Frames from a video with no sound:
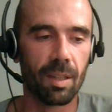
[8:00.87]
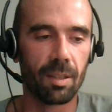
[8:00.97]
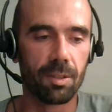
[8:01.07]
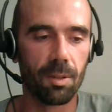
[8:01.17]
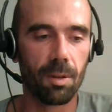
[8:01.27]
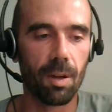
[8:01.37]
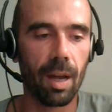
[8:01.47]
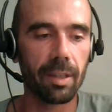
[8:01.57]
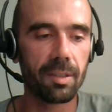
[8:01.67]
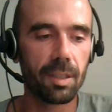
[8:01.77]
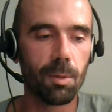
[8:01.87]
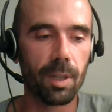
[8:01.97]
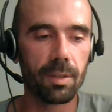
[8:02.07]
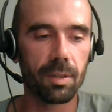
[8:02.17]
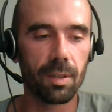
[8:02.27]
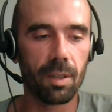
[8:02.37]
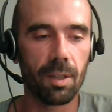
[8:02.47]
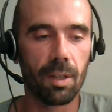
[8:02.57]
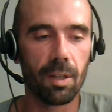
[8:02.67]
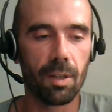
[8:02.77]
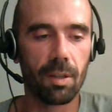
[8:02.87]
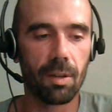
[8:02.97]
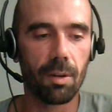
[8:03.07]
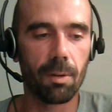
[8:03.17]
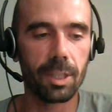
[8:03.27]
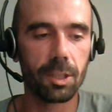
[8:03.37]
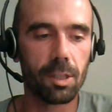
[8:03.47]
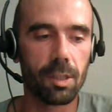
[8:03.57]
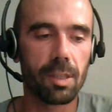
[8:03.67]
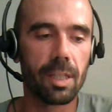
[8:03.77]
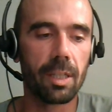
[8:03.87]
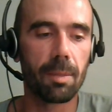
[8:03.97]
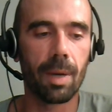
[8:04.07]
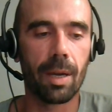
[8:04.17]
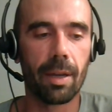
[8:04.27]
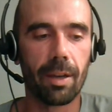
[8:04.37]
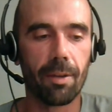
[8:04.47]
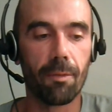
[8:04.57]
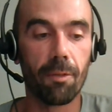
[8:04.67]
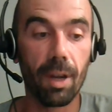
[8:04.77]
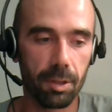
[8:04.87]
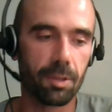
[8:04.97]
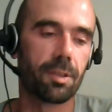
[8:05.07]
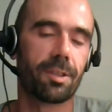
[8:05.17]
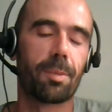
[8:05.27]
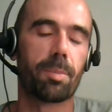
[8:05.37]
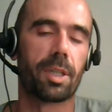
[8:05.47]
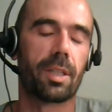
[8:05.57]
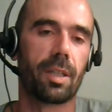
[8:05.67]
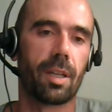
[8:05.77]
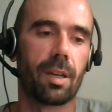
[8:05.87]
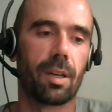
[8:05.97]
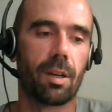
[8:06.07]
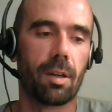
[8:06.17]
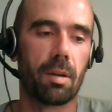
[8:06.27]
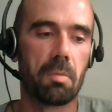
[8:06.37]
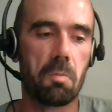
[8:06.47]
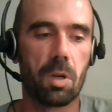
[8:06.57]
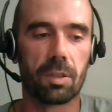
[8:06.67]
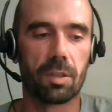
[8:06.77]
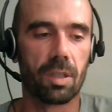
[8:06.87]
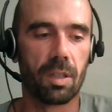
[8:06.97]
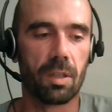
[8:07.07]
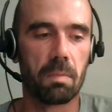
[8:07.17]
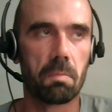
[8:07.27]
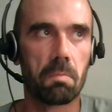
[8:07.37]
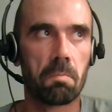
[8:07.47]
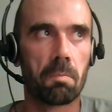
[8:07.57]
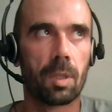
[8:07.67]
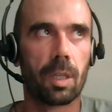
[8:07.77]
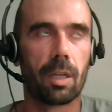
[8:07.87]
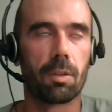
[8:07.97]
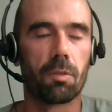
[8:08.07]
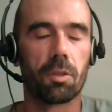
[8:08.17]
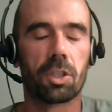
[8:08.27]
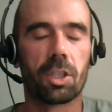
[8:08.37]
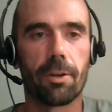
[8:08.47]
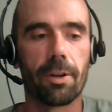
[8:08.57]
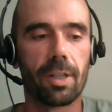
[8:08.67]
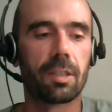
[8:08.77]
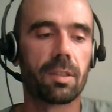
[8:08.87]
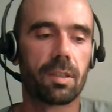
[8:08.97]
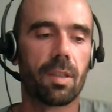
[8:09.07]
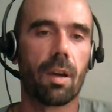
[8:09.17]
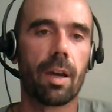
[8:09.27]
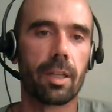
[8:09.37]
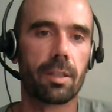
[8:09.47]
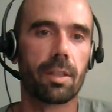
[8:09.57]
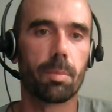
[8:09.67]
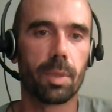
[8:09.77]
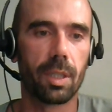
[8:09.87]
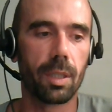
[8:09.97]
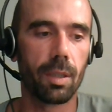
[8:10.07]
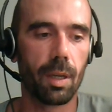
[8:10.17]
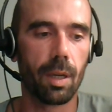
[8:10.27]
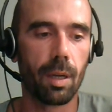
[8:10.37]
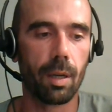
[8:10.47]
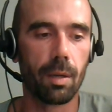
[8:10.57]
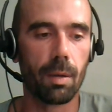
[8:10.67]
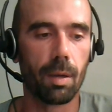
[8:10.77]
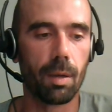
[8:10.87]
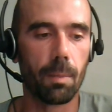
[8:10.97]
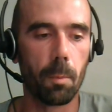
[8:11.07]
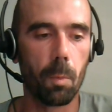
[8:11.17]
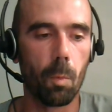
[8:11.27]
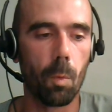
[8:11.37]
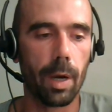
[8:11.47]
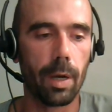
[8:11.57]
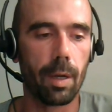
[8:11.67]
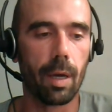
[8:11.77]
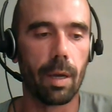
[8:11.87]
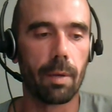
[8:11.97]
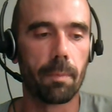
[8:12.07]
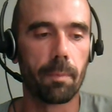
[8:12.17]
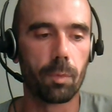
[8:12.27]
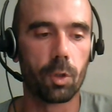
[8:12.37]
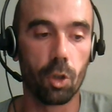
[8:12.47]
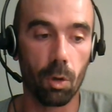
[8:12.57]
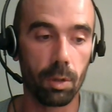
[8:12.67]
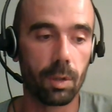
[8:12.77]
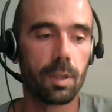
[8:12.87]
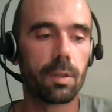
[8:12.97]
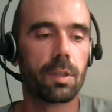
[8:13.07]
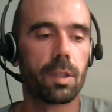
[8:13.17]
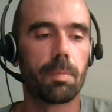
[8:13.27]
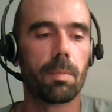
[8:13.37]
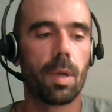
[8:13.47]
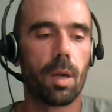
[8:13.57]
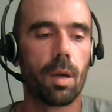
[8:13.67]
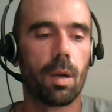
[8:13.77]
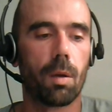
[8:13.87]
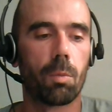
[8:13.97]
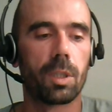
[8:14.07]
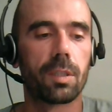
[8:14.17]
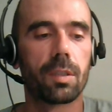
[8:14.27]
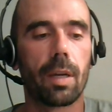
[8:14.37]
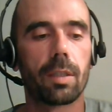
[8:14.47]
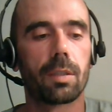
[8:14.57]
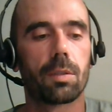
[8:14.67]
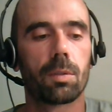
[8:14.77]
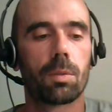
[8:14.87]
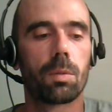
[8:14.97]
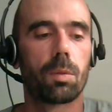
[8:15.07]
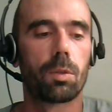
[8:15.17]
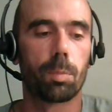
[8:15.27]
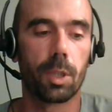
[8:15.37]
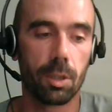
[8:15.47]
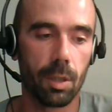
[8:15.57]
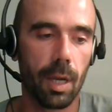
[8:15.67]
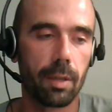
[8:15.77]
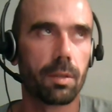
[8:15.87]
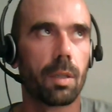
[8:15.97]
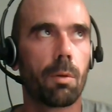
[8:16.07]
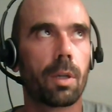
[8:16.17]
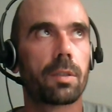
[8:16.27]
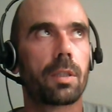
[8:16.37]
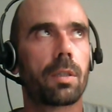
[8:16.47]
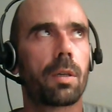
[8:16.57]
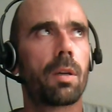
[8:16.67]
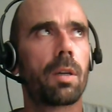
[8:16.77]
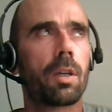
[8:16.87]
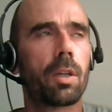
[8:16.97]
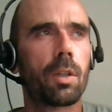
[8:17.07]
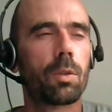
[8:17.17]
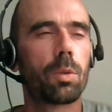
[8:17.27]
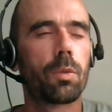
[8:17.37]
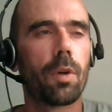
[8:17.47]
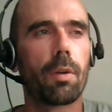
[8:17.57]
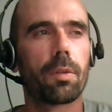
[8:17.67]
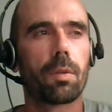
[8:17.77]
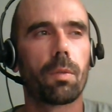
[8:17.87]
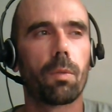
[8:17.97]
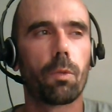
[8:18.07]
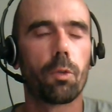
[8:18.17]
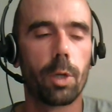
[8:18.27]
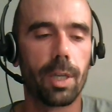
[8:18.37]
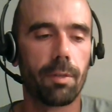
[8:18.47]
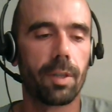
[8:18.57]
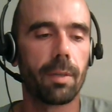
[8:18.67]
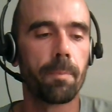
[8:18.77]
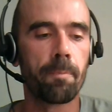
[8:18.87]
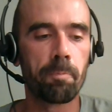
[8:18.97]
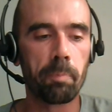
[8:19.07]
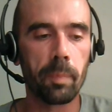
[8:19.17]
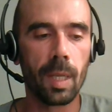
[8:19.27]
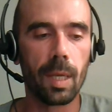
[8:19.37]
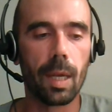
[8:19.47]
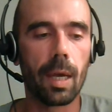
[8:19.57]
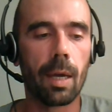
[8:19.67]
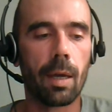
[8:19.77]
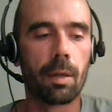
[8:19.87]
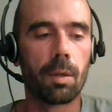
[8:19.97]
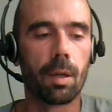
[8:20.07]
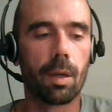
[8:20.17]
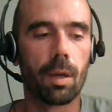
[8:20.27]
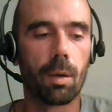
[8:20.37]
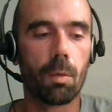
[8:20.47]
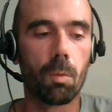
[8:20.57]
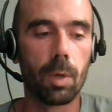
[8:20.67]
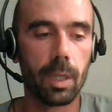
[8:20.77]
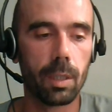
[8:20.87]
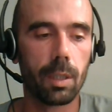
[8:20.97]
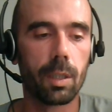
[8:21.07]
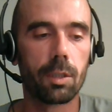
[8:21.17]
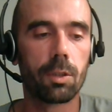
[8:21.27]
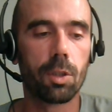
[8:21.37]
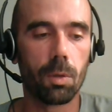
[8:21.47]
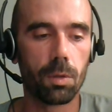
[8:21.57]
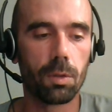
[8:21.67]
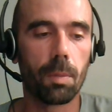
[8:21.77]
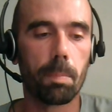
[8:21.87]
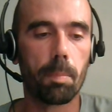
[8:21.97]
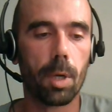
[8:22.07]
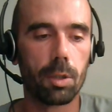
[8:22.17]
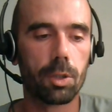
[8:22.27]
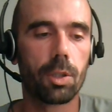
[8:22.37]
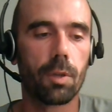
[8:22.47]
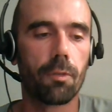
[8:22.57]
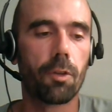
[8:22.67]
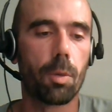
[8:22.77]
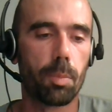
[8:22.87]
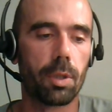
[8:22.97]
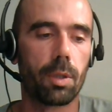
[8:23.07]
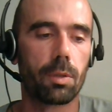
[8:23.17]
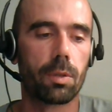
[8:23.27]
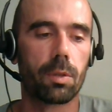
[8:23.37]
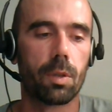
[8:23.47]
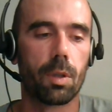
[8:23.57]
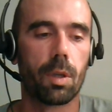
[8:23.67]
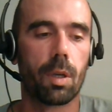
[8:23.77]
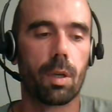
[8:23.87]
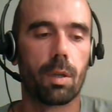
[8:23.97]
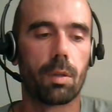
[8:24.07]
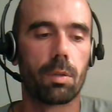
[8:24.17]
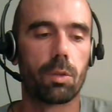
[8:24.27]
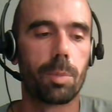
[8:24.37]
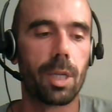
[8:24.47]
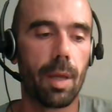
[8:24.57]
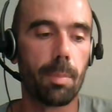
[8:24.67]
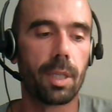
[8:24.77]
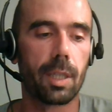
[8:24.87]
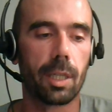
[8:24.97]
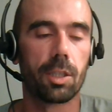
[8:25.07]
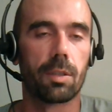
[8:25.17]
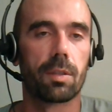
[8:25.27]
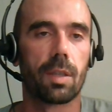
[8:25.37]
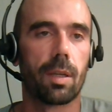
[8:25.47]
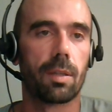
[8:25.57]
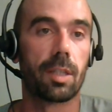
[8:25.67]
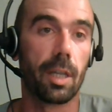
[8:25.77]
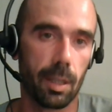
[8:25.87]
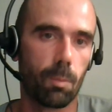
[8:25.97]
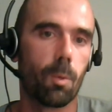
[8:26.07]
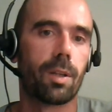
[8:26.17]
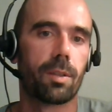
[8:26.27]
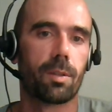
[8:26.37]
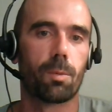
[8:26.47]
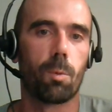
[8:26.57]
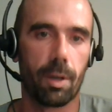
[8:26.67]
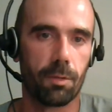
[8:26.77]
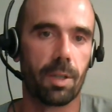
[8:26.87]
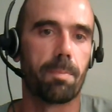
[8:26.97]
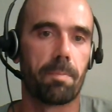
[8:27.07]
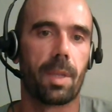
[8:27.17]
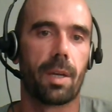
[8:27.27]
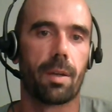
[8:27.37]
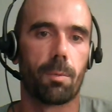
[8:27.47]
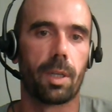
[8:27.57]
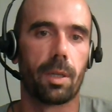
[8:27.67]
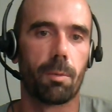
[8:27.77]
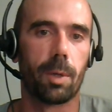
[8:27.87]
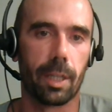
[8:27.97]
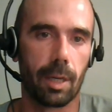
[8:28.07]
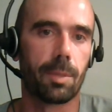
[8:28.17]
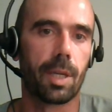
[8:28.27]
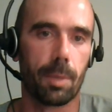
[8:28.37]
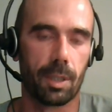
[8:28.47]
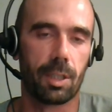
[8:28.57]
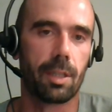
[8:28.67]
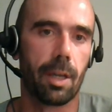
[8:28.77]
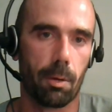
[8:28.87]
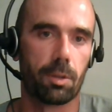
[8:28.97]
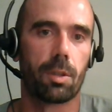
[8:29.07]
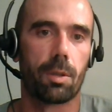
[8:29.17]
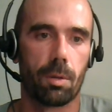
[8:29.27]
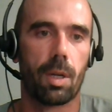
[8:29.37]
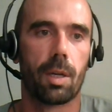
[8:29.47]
So ARICIE was originally my father's company. Was a kind of a generalist IT company, and when I joined this team, we decided to specialize. That was in 2003, I think, and we chose a bunch of components to build applications, and DNN was one of them, and we kept up until now. So